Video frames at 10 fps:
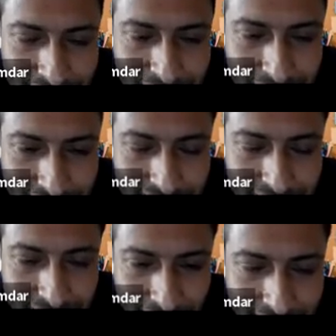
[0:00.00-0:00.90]
So
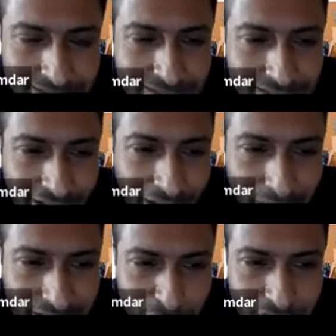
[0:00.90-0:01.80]
that is
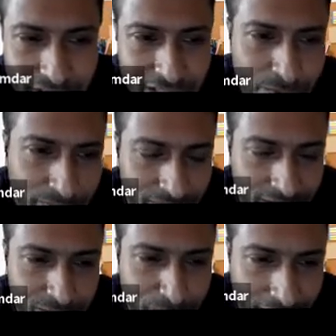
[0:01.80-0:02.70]
diameter with
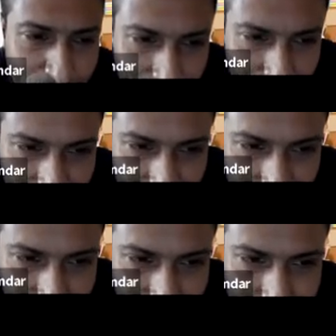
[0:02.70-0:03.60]
respect to the
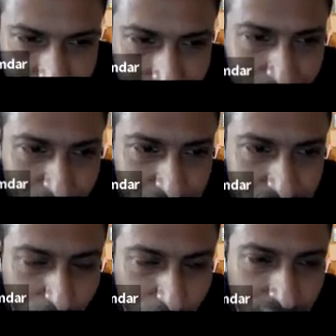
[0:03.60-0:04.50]
vertex Erdos,
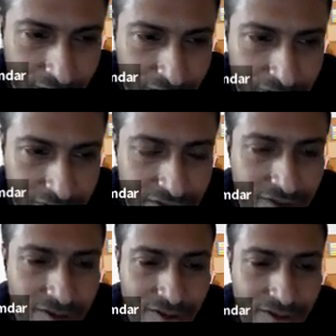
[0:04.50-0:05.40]
Paul Erdos.
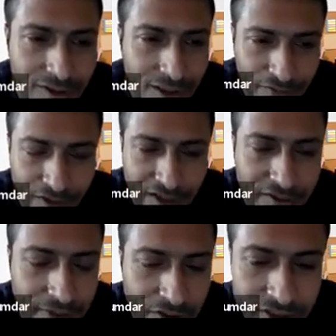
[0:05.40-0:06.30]
Have you heard
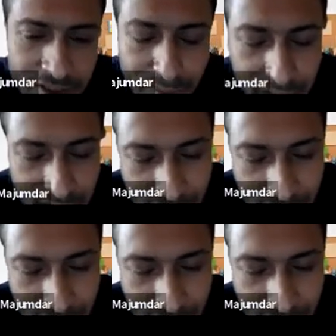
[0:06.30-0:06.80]
of Erdos number?